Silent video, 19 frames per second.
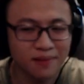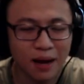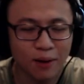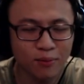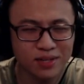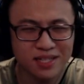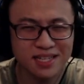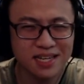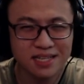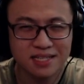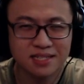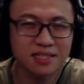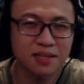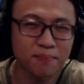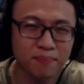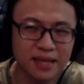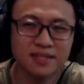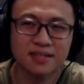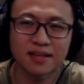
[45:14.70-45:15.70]
I wouldn't say it's
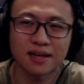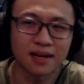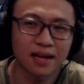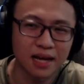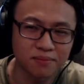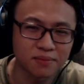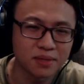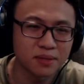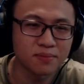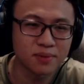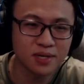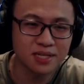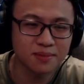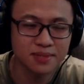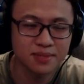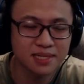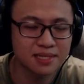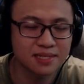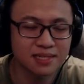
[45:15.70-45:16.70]
the best alignment because
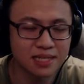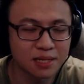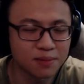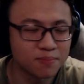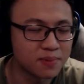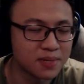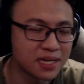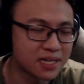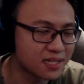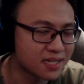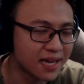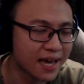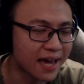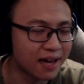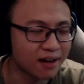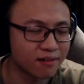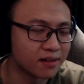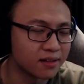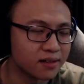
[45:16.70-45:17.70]
I'm sleepy as
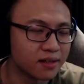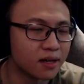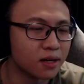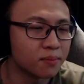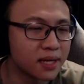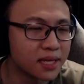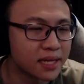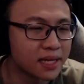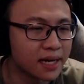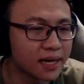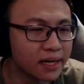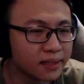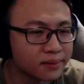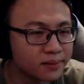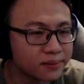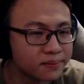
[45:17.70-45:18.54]
heck right now, but yeah.